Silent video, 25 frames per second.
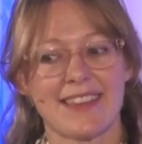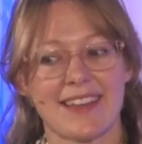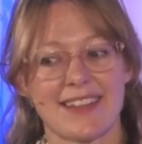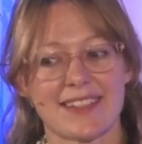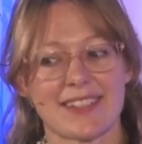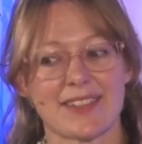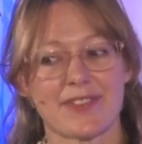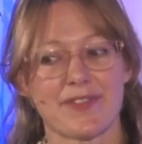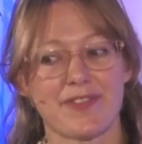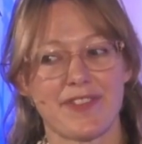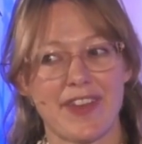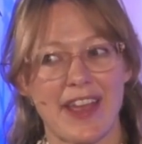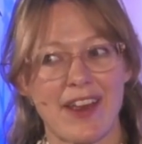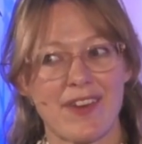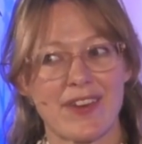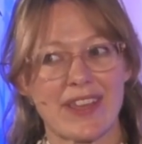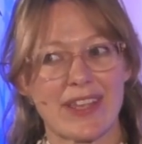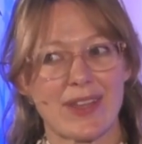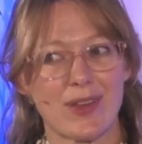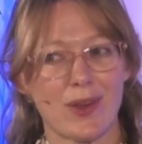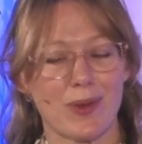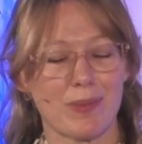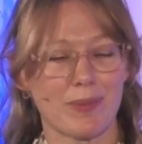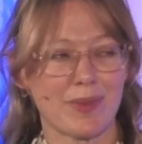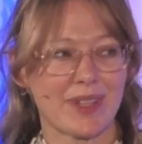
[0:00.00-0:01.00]
that's a very
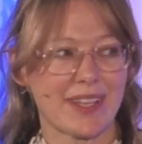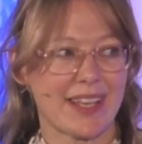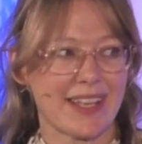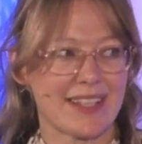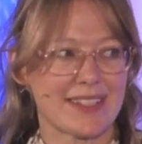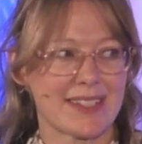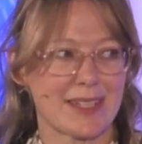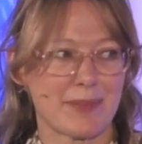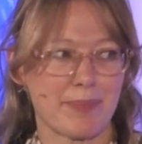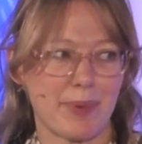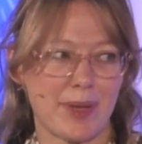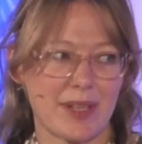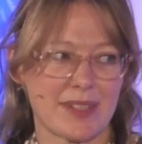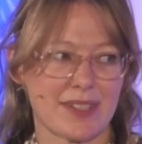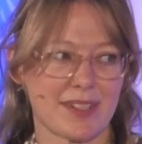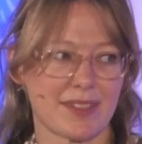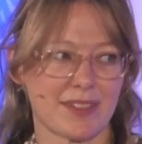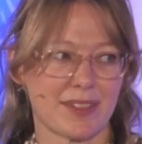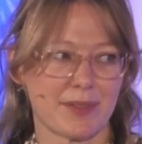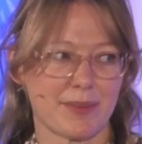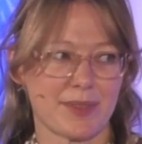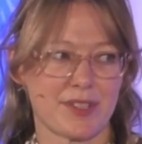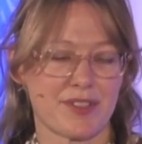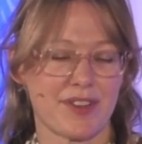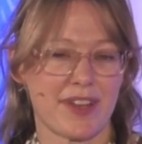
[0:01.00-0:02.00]
complicated puzzle
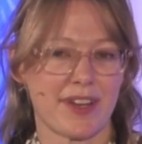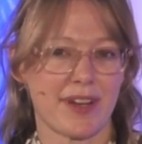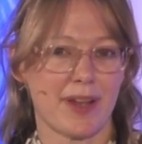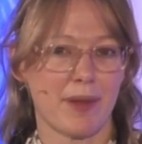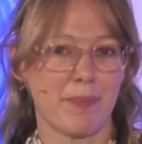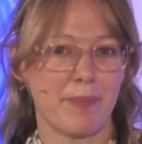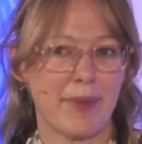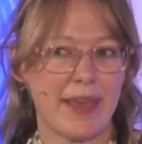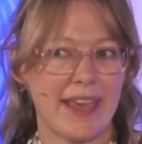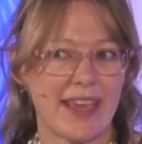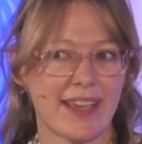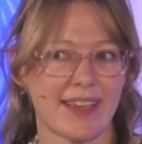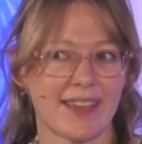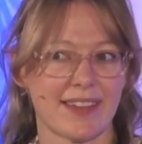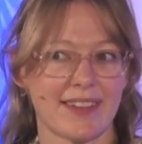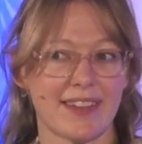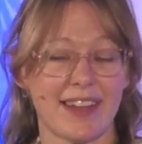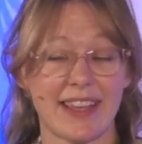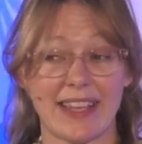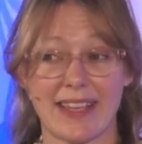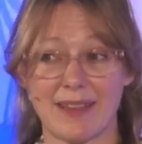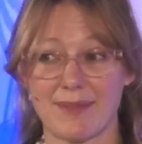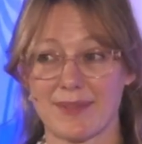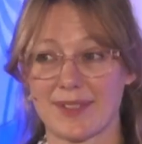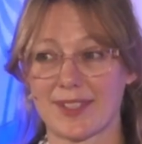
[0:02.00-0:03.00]
that we're trying to unpick. And
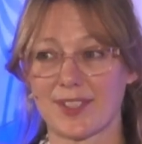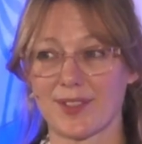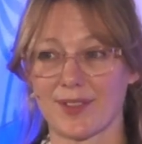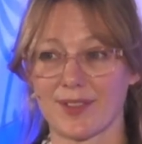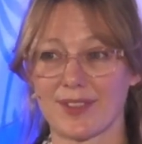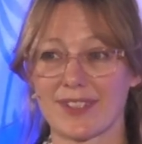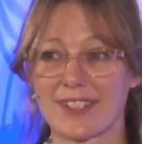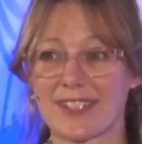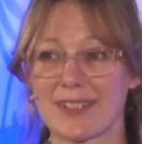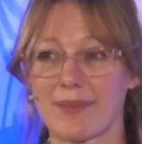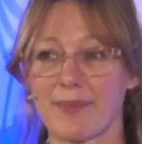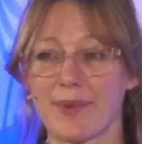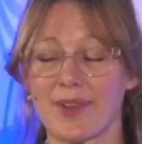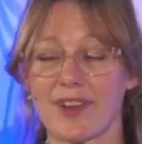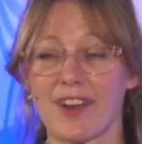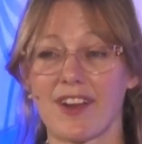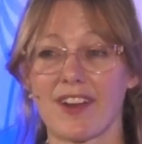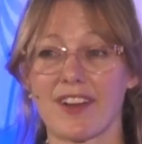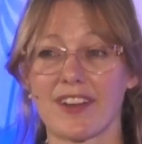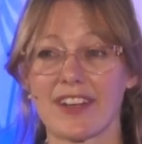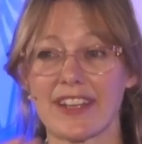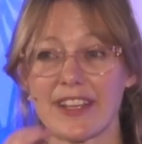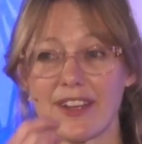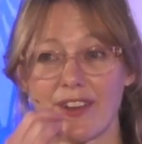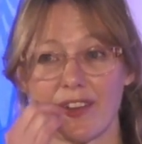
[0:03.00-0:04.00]
like I was talking to someone
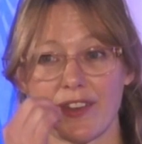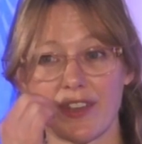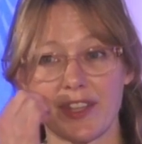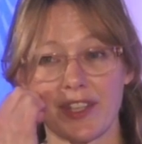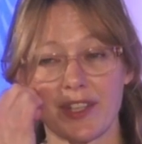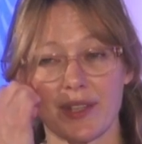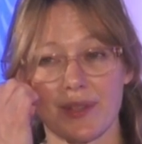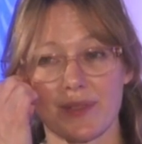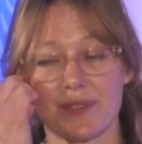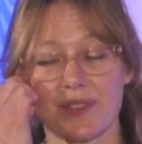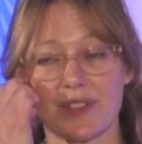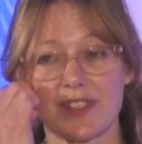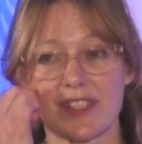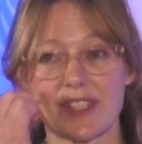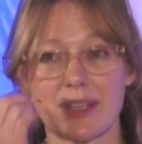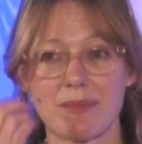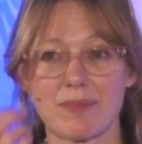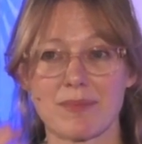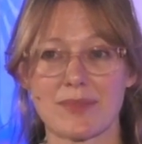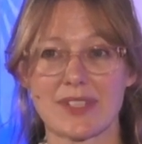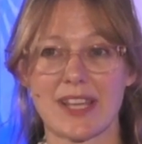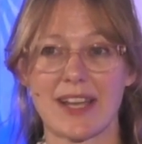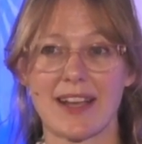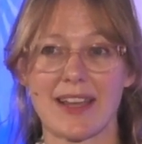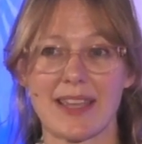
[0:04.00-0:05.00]
earlier, you know, so
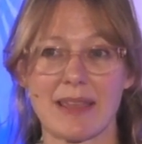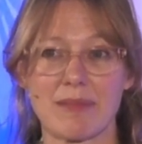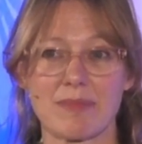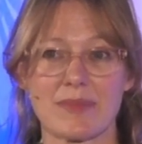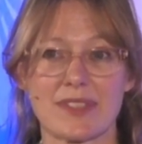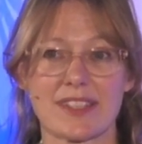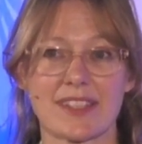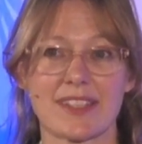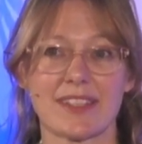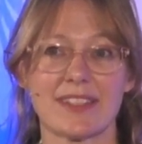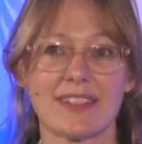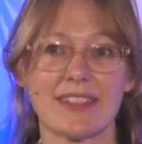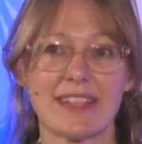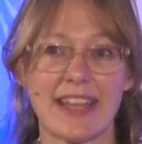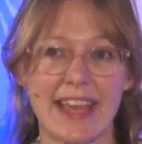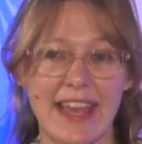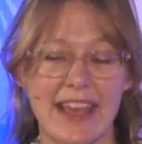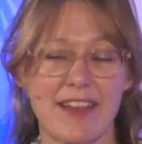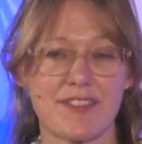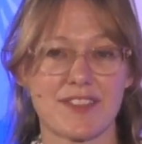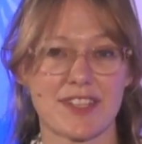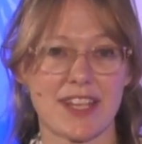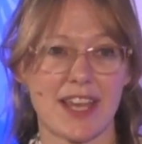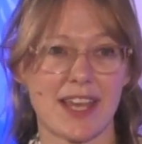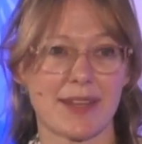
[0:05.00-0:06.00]
sometimes the
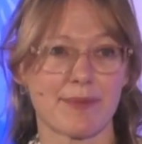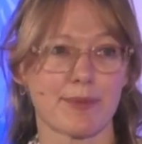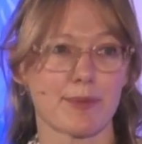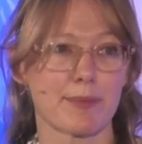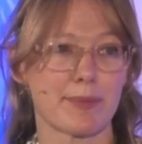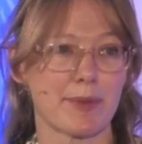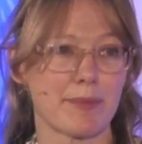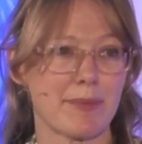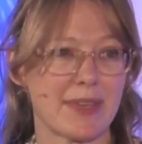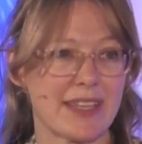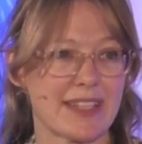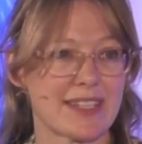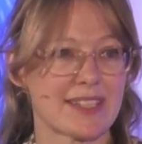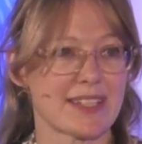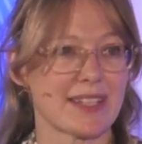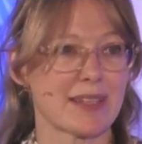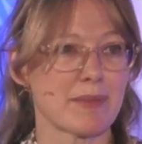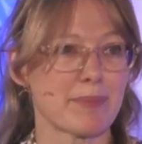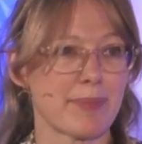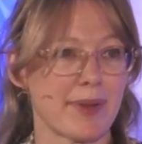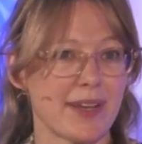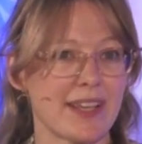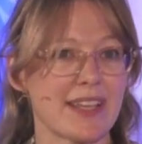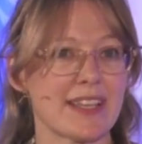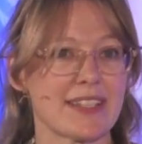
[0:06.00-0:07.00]
left hand will be missing,
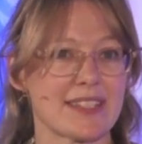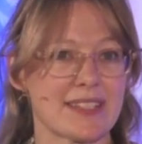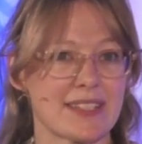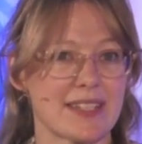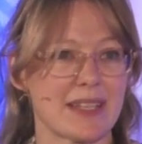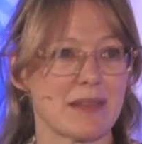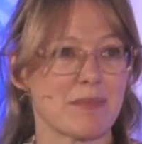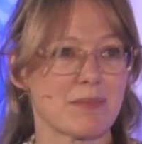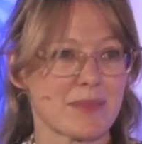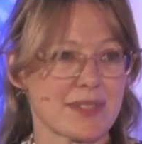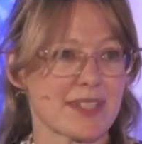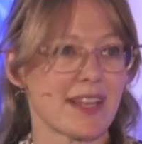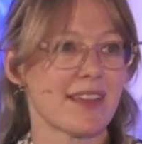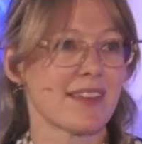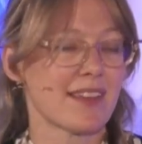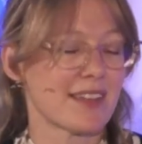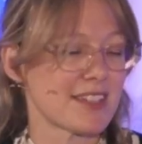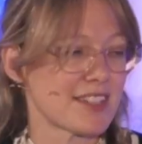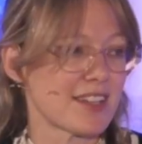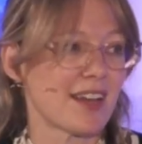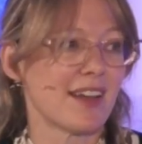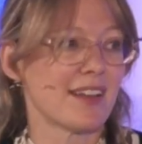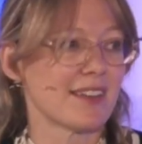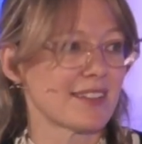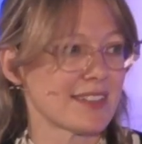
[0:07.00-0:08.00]
but it seems like that
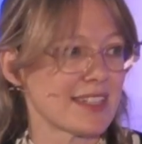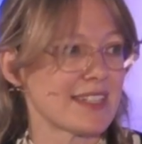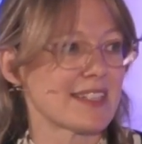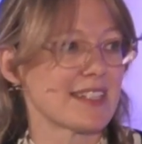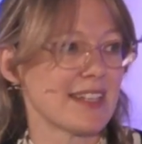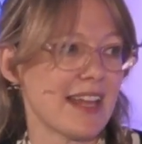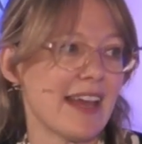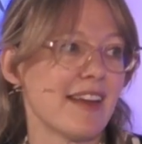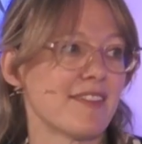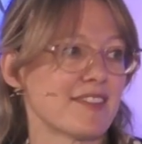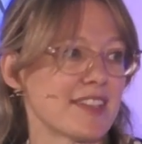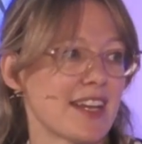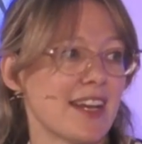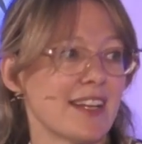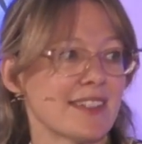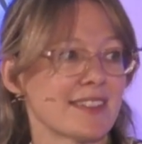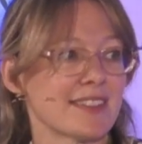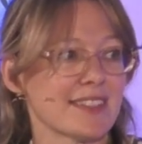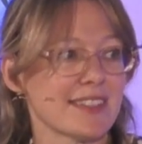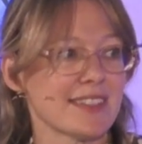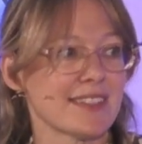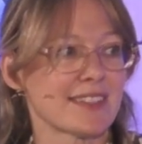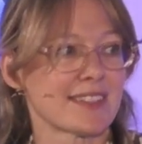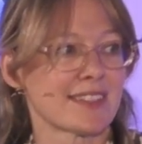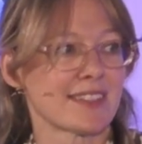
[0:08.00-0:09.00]
child is
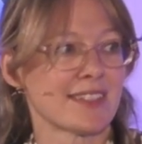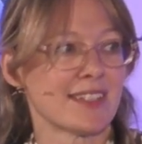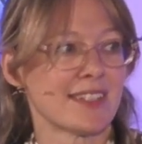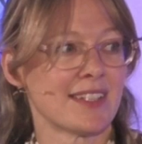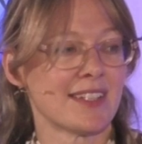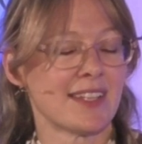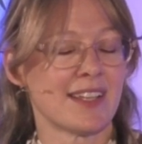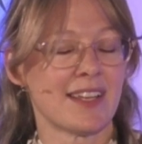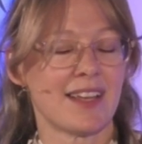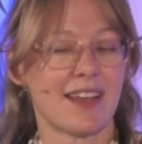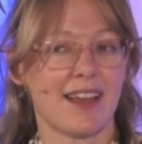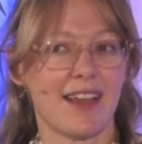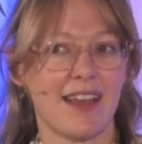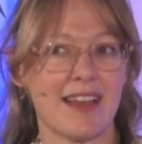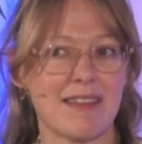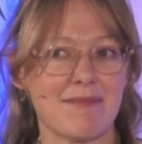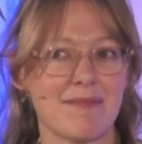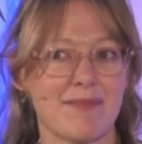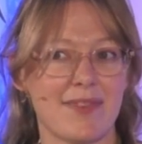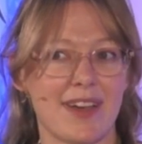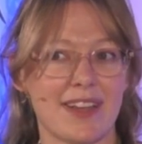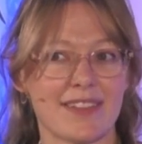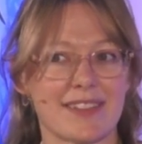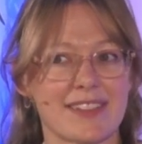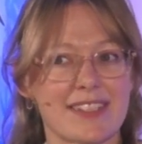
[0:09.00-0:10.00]
left-handed.
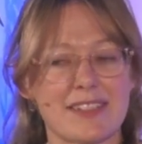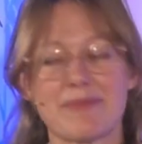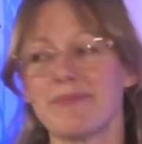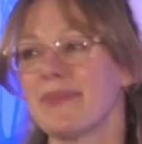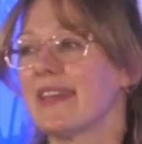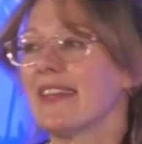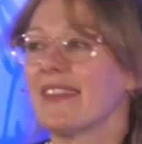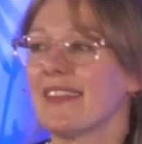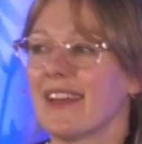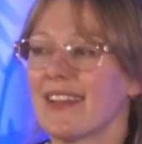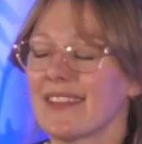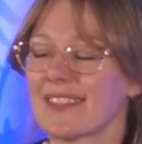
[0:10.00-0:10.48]
And to me,